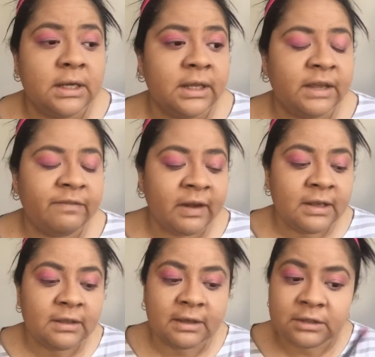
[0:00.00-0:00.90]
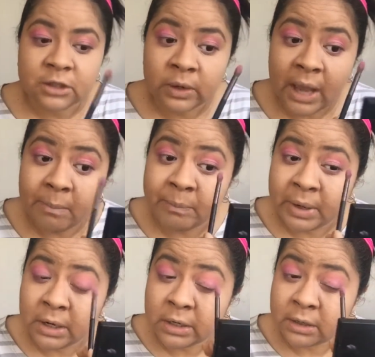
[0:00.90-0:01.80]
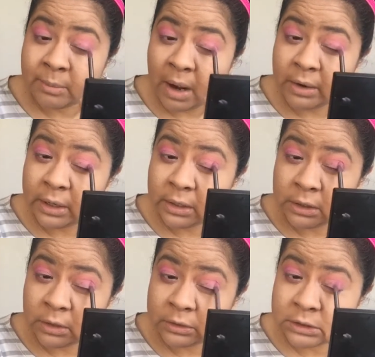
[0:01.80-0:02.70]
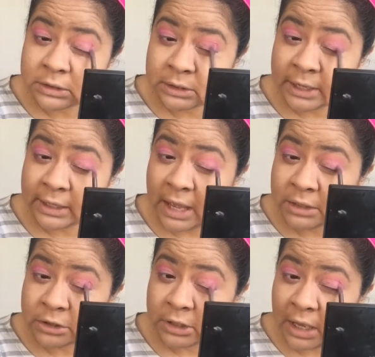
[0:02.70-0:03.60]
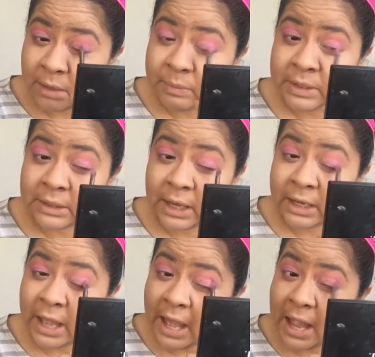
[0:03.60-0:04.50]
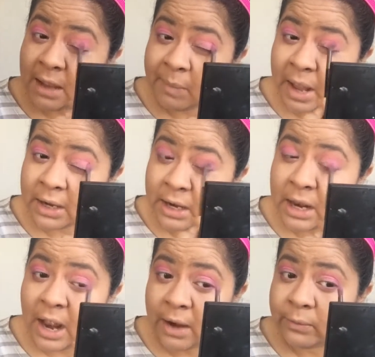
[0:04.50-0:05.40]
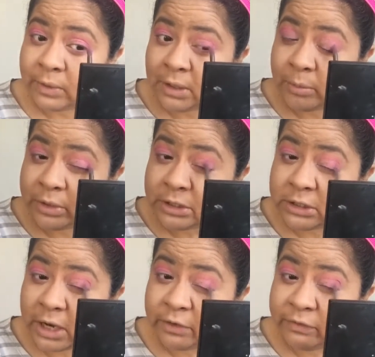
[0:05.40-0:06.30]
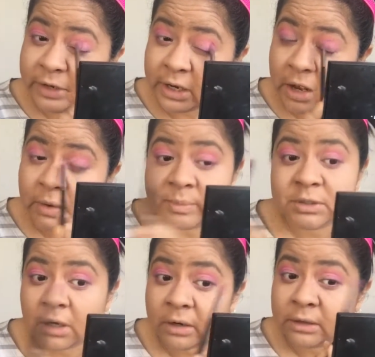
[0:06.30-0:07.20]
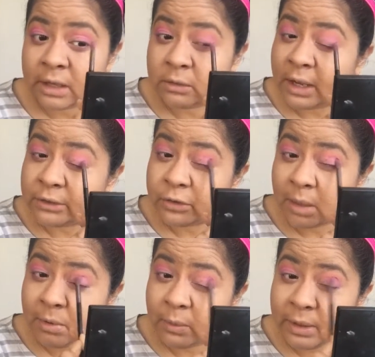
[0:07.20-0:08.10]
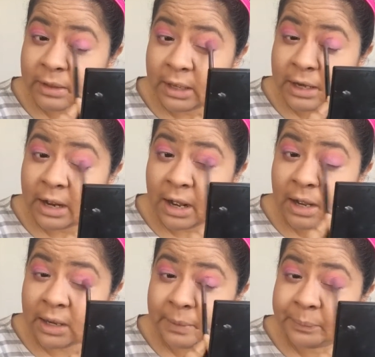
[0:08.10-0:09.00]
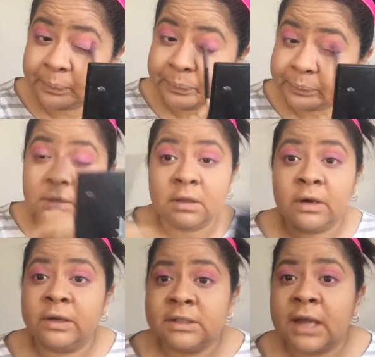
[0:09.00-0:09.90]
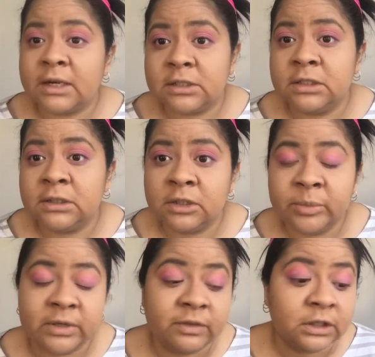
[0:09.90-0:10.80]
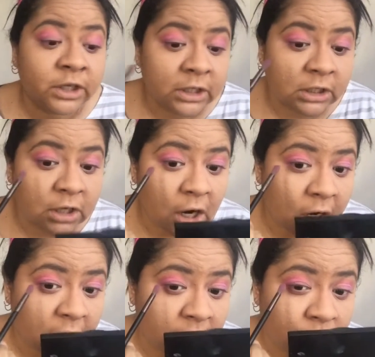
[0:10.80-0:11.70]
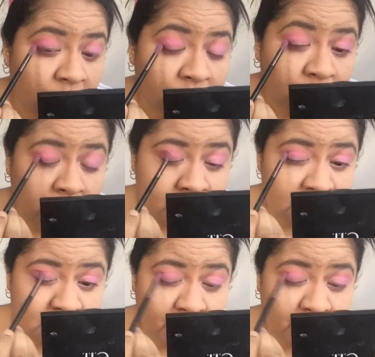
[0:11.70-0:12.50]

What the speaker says: like, if anything, don't get butthurt about it, you know, just like educate, be like, hey Manny, I really appreciate your video, I'm sorry that you had trouble with it. There is actually a little bit of a learning curve for this